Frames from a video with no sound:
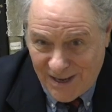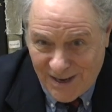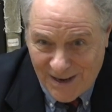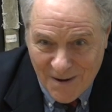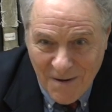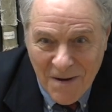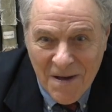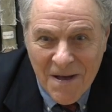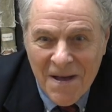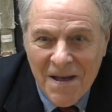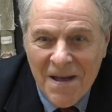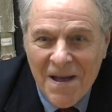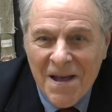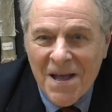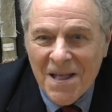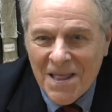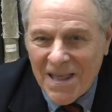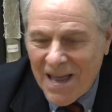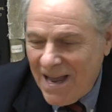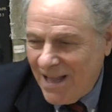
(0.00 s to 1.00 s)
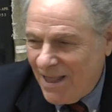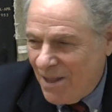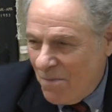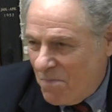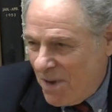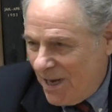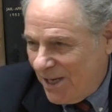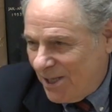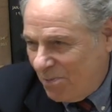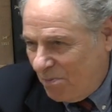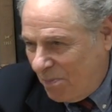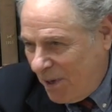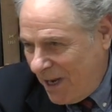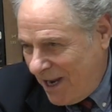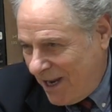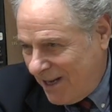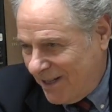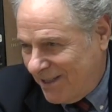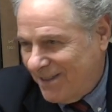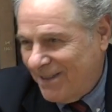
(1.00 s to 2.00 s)
you know, they had the best
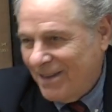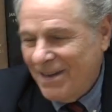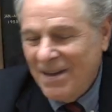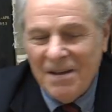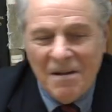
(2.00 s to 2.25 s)
pans.